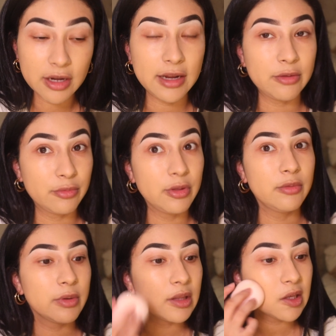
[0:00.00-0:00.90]
And I
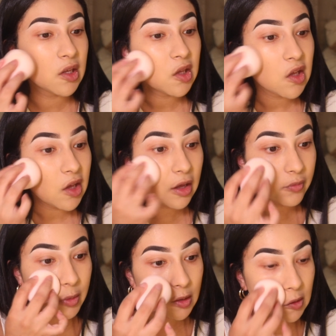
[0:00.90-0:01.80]
really
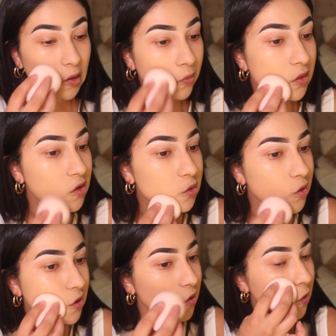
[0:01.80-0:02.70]
have been loving this one.